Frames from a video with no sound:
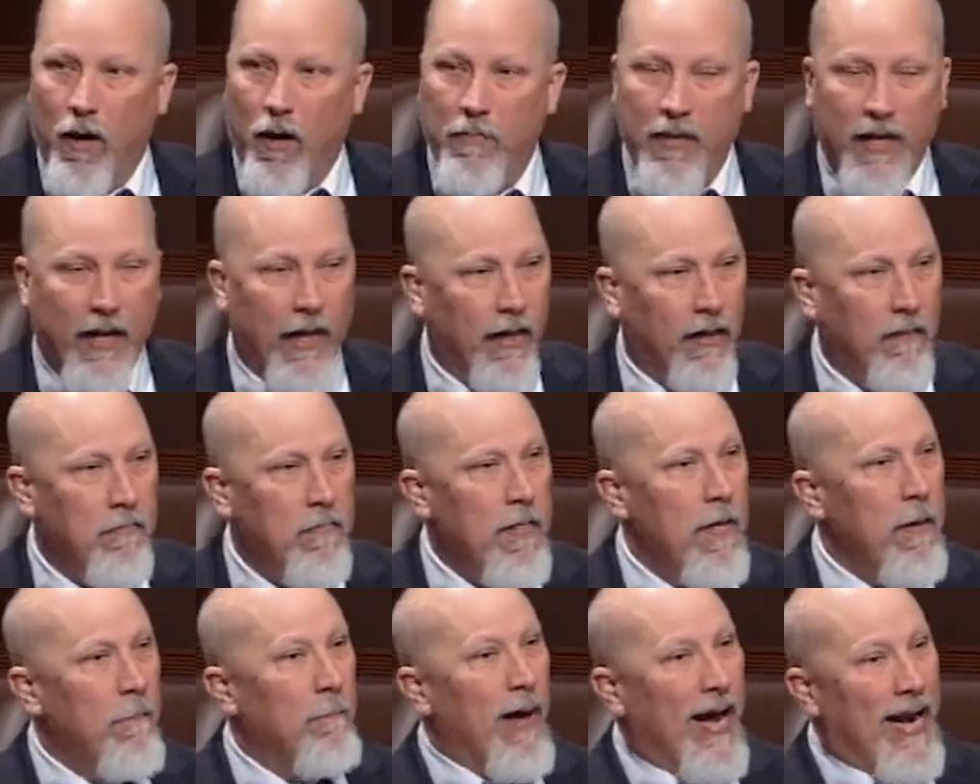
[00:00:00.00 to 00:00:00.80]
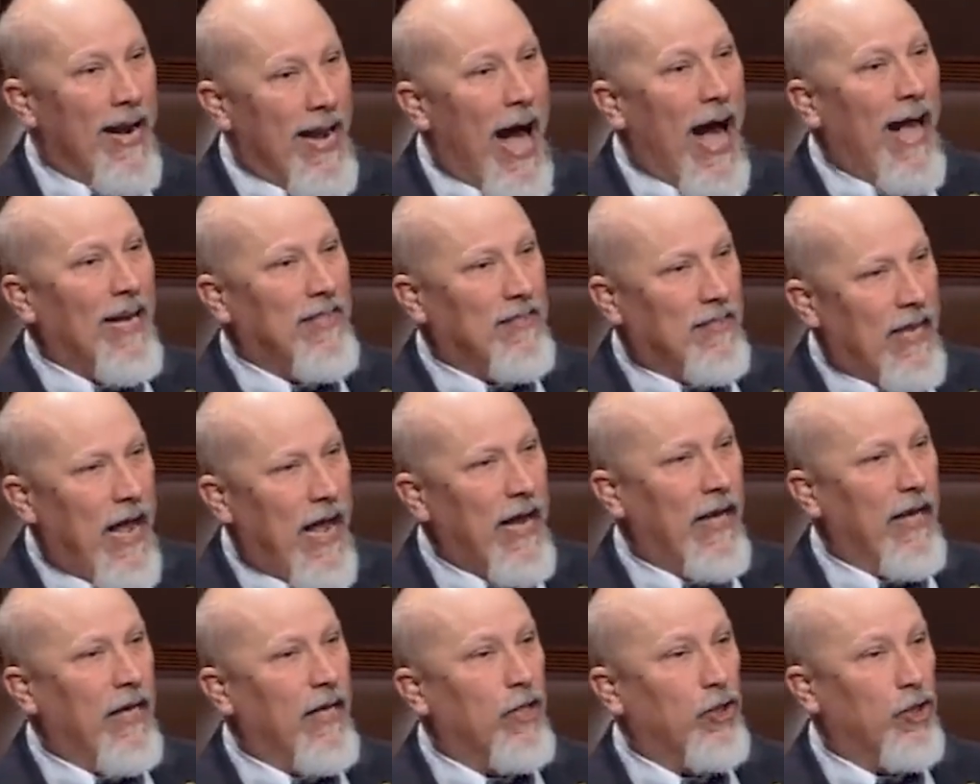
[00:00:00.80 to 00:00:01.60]
well-being by not
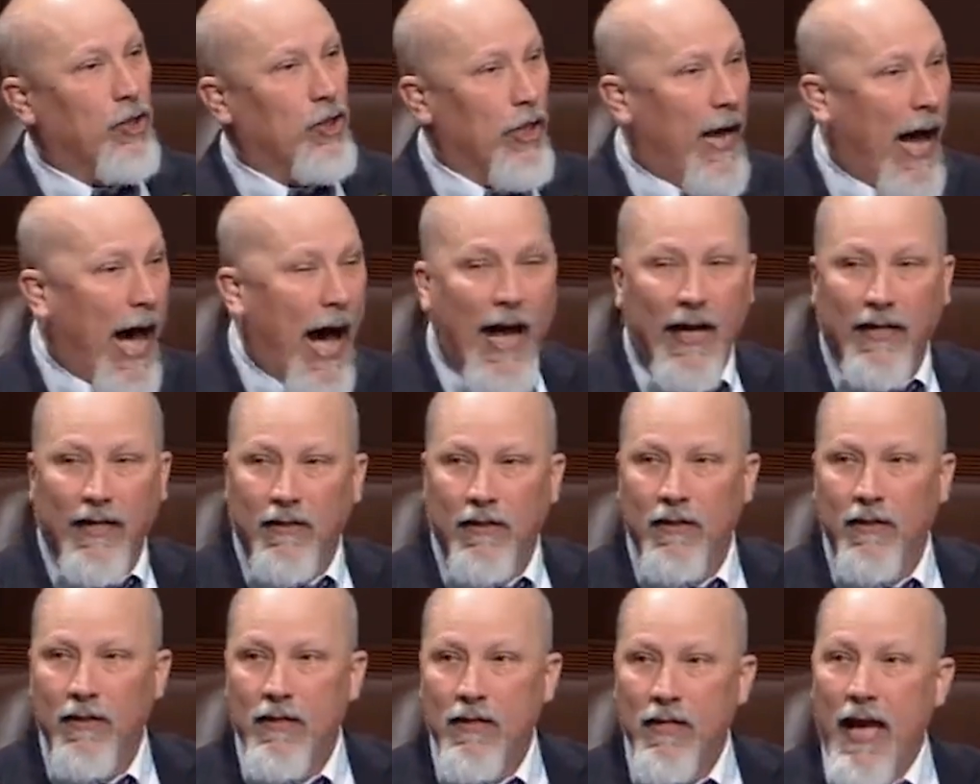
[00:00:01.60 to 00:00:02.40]
taking a shot